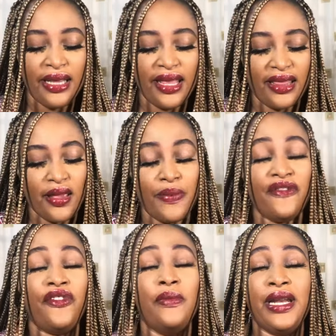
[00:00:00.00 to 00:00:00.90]
that they
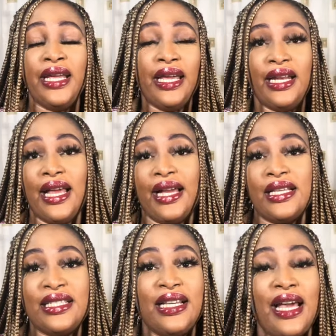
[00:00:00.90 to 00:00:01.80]
perform. And again, like I
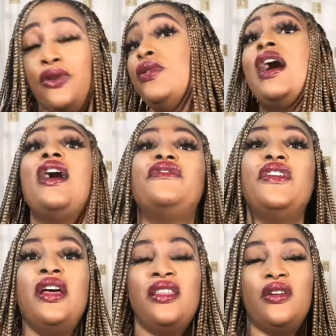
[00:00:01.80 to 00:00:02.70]
said, I don't
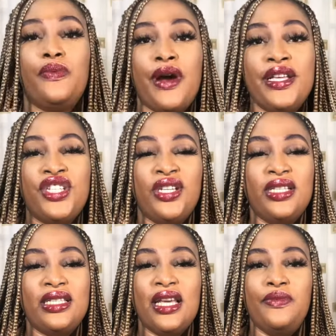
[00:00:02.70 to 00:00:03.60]
have the price. She
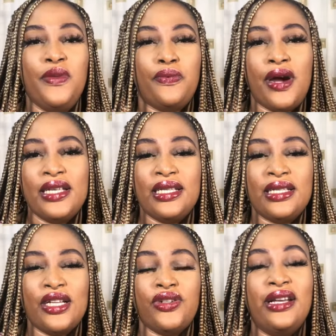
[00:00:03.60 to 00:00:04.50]
didn't send me prices.
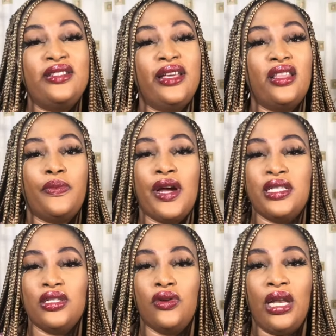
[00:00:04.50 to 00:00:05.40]
I tried to get the
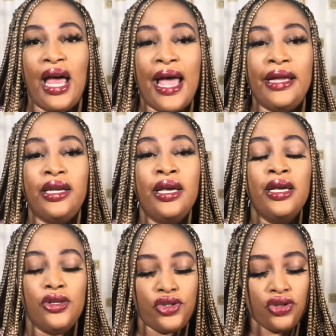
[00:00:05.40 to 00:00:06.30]
prices online.
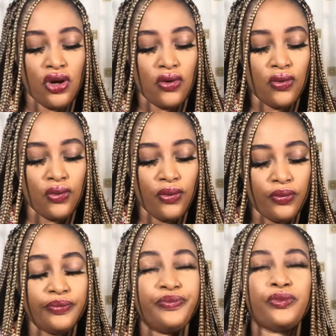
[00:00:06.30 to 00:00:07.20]
So
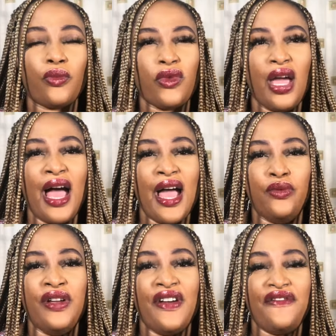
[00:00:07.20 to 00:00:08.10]
I,
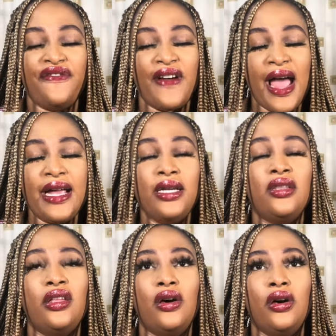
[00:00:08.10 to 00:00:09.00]
if I
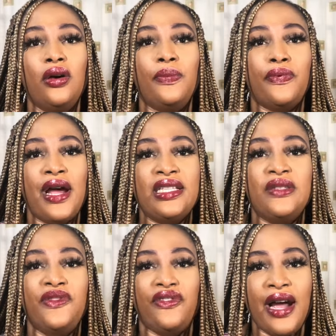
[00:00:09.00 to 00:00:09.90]
find the
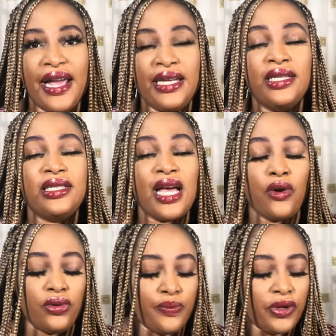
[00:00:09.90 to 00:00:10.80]
prices before I edit, I
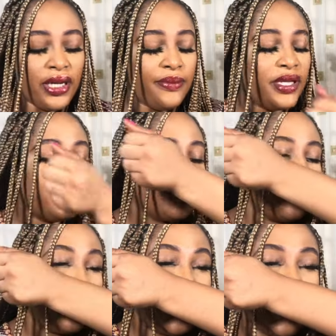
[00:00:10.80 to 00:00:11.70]
will put it. But this is a
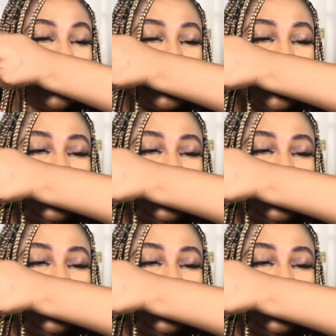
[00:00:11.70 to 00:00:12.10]
very nice,